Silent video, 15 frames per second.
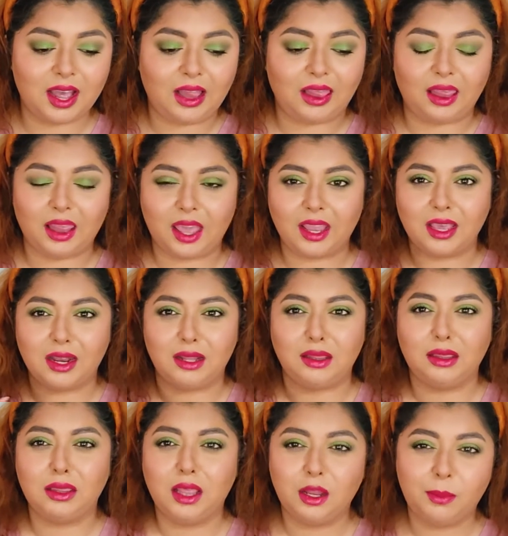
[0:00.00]
I like it a
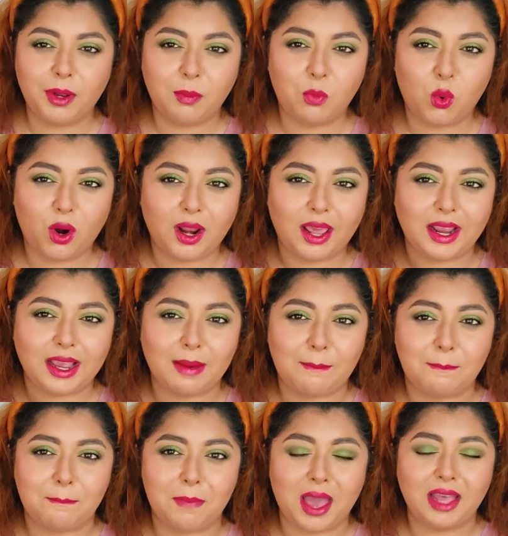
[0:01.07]
little bit more like a
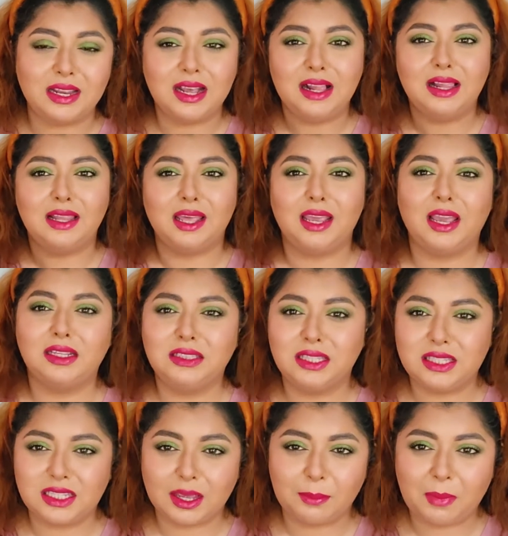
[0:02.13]
matte, like a
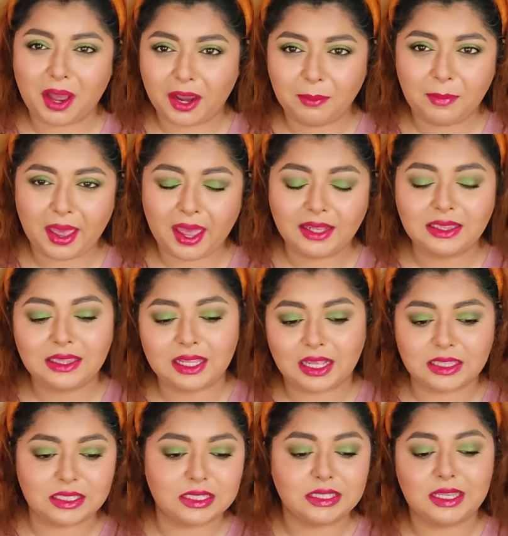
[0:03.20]
demi-matte,
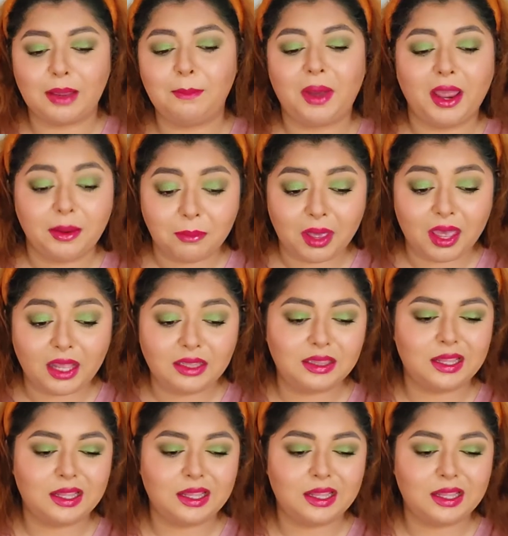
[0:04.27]
that's semi-matte.